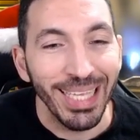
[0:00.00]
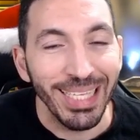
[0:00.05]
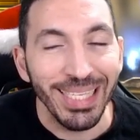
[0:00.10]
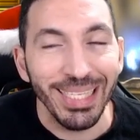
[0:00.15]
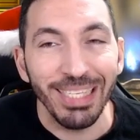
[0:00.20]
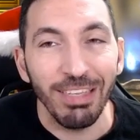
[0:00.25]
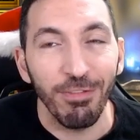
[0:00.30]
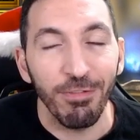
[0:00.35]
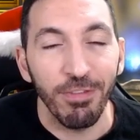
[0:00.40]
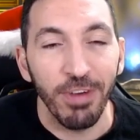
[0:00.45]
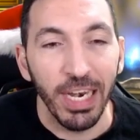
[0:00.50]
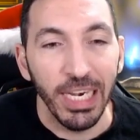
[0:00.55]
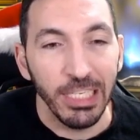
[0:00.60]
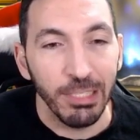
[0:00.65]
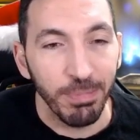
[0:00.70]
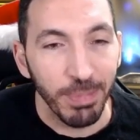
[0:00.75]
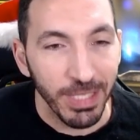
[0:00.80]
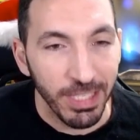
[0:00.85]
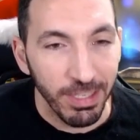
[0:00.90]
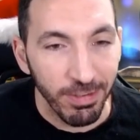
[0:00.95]
This is a very
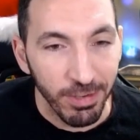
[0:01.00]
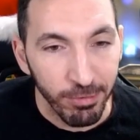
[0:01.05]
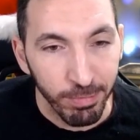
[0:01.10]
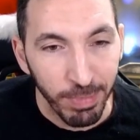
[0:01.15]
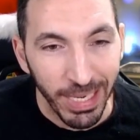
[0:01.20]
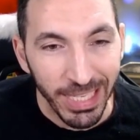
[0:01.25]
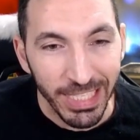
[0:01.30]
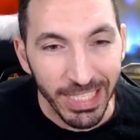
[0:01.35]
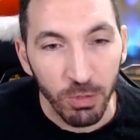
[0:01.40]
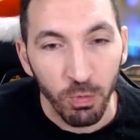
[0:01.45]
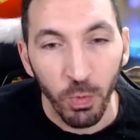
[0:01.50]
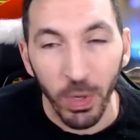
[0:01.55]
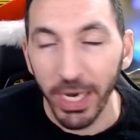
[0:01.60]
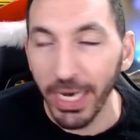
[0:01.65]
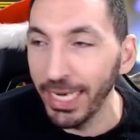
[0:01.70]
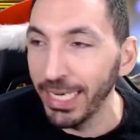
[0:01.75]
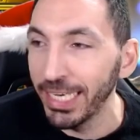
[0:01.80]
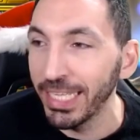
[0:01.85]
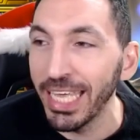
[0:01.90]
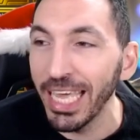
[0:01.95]
specific blessing where
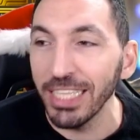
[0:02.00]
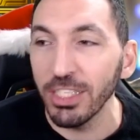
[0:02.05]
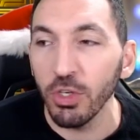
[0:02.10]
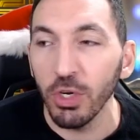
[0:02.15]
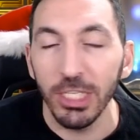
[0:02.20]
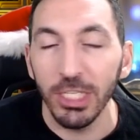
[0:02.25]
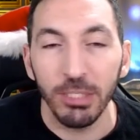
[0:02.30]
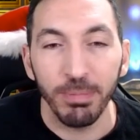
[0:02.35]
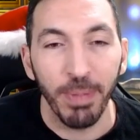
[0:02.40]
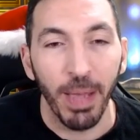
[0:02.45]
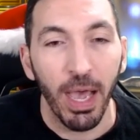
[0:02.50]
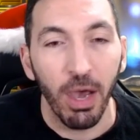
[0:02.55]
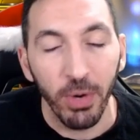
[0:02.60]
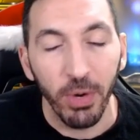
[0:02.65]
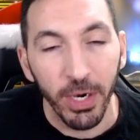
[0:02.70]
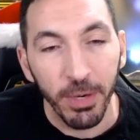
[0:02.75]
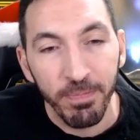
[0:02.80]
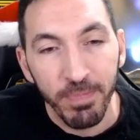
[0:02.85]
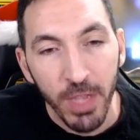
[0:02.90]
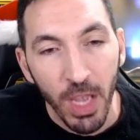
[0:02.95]
it gets all its
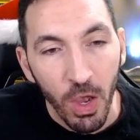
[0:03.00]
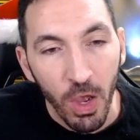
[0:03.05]
power